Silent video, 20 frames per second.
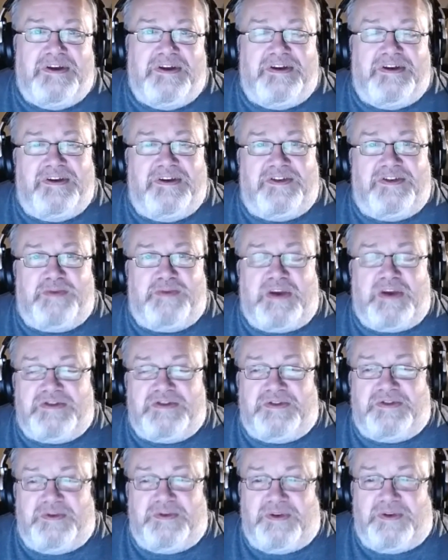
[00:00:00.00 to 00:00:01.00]

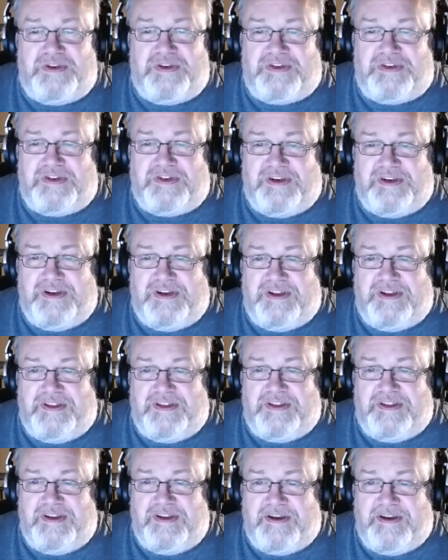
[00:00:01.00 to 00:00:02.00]
special to us,
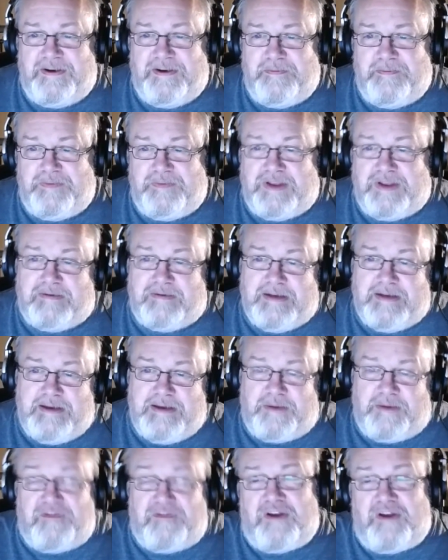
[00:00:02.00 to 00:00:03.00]
and
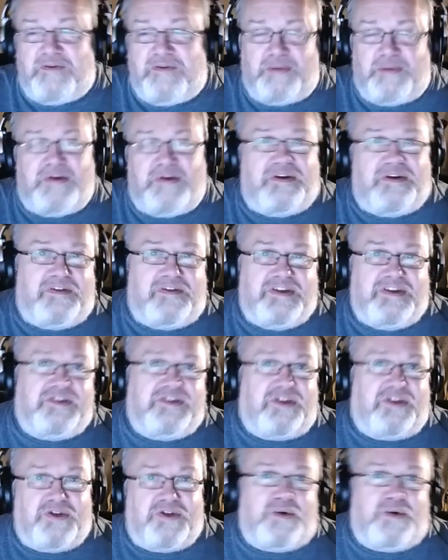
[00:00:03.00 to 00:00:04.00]
my favorite part of these
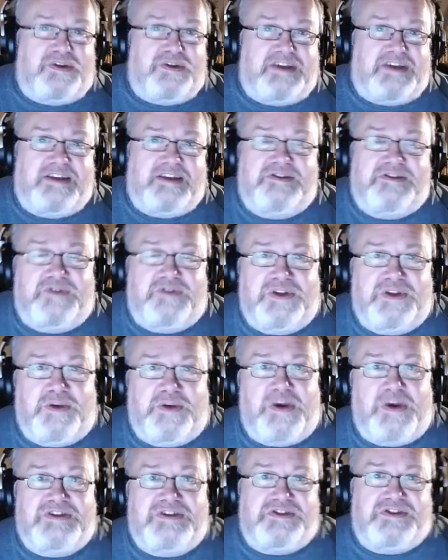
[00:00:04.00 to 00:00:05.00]
is always answering the
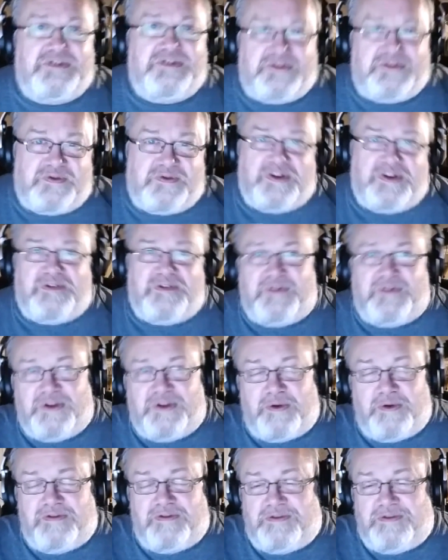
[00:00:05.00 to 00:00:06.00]
questions rather than
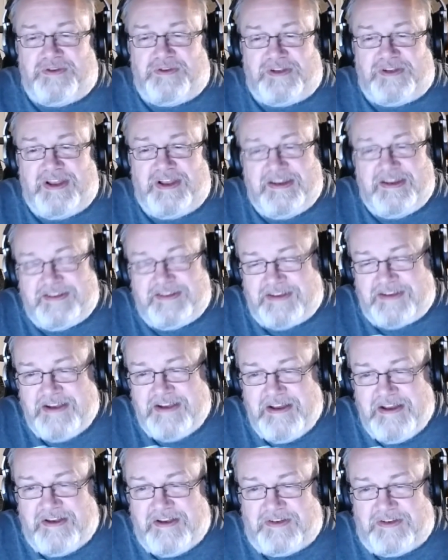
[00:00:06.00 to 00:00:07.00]
going through the slides.
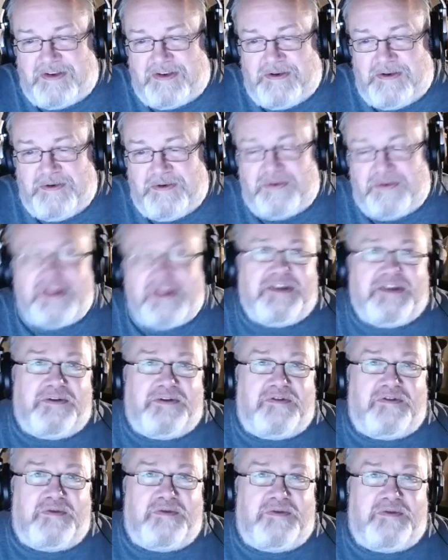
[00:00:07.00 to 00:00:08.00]
So thank you
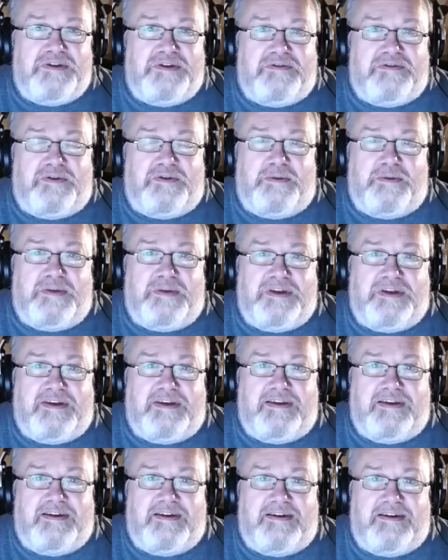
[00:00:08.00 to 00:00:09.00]
everybody for
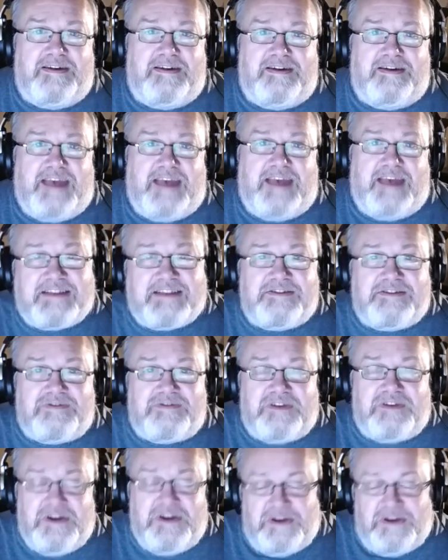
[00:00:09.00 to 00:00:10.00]
being active
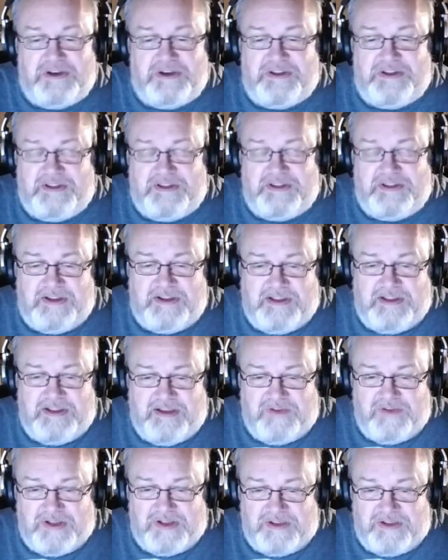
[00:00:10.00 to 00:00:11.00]
and
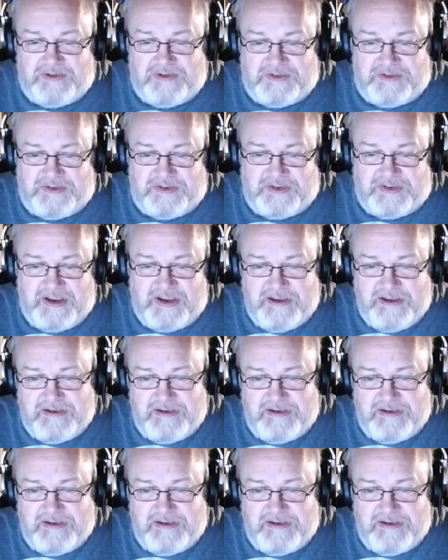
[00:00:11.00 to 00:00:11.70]
having lots to say.